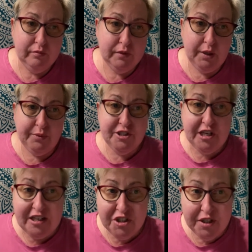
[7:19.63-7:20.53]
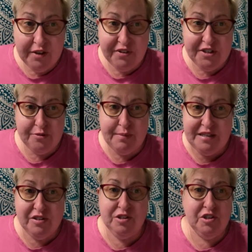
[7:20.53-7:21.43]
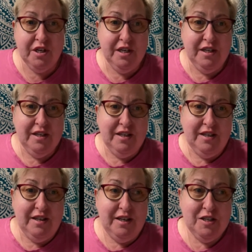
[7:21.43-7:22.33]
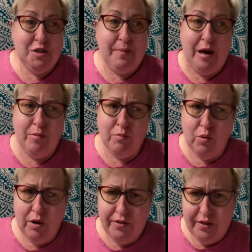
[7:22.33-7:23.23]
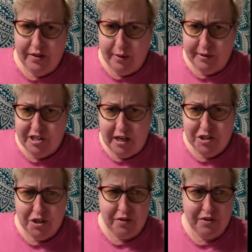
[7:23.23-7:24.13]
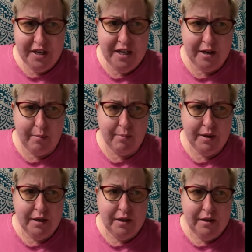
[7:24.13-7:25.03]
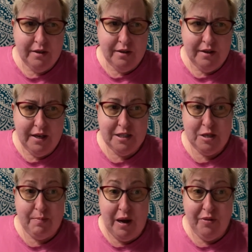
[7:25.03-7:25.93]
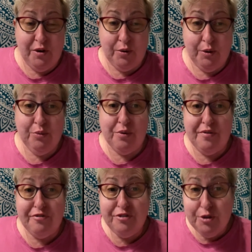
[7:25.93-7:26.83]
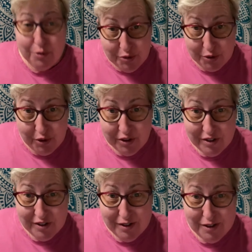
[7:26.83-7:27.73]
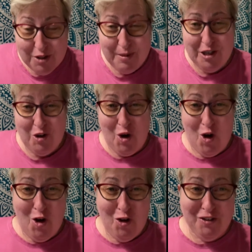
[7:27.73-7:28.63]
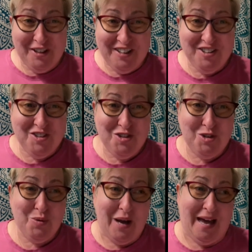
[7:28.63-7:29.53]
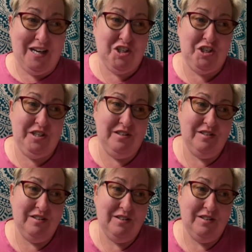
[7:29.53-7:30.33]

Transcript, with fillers: Their rejection of his message is about more than their rejection of him. It's about their own refusal to be called into action.